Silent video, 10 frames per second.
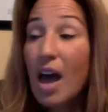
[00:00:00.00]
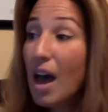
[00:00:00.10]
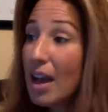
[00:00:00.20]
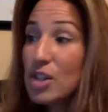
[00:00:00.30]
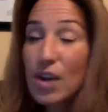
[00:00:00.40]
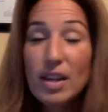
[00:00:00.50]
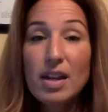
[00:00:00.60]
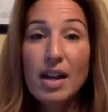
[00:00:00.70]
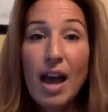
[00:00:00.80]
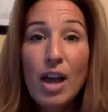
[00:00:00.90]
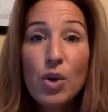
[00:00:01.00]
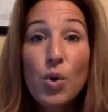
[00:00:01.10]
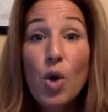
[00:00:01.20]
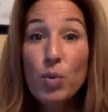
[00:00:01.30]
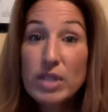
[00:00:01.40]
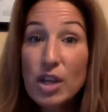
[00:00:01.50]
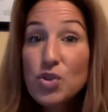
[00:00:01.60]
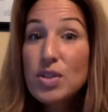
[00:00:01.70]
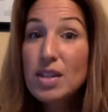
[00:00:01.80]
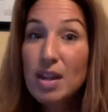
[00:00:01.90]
I attracted a guy who was interested